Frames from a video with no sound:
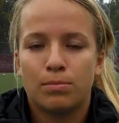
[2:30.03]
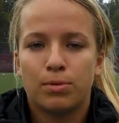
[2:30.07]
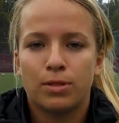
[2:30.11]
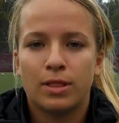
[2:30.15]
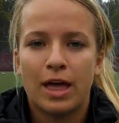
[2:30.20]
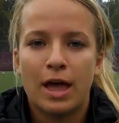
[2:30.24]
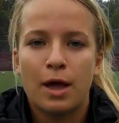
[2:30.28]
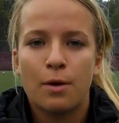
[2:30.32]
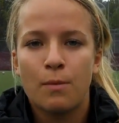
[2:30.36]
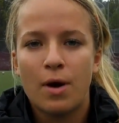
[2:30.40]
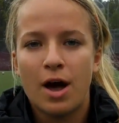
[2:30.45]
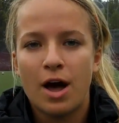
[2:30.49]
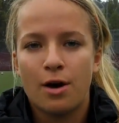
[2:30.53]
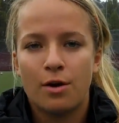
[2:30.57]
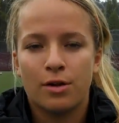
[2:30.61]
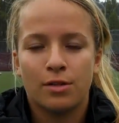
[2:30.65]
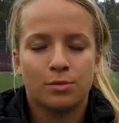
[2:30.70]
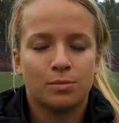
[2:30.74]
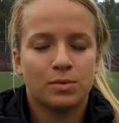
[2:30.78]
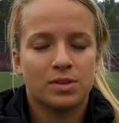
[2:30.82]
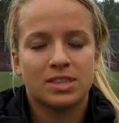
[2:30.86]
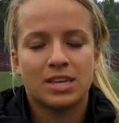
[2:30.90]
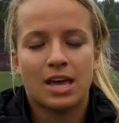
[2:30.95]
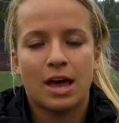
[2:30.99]
play well
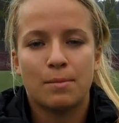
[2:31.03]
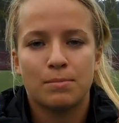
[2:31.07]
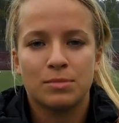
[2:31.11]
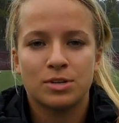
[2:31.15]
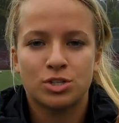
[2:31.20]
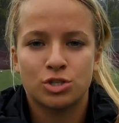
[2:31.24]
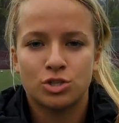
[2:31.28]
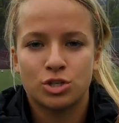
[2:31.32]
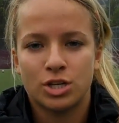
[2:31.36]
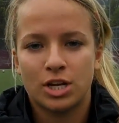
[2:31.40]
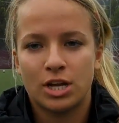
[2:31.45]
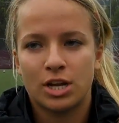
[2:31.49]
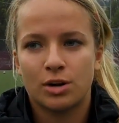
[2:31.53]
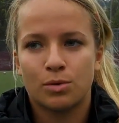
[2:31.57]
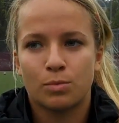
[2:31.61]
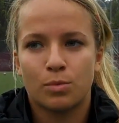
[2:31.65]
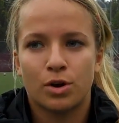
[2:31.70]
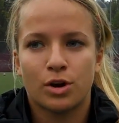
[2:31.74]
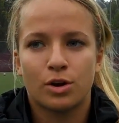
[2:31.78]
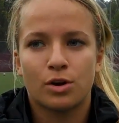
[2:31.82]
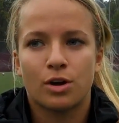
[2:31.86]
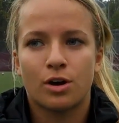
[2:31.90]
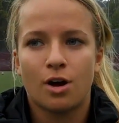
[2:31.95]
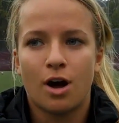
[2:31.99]
and with chemistry and
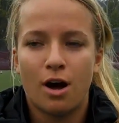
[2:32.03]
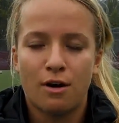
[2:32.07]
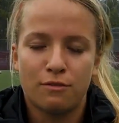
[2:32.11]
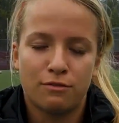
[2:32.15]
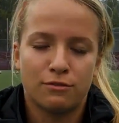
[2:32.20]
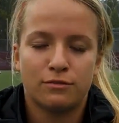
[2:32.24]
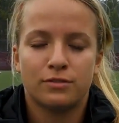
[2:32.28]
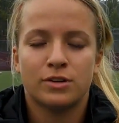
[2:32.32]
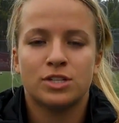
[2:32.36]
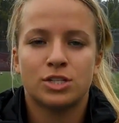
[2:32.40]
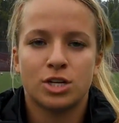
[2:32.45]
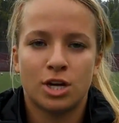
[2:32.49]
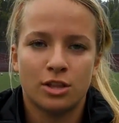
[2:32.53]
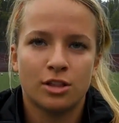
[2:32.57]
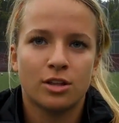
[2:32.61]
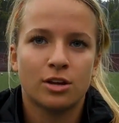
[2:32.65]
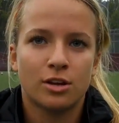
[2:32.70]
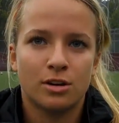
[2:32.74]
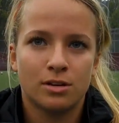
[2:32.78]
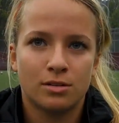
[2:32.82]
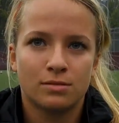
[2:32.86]
work off of each other.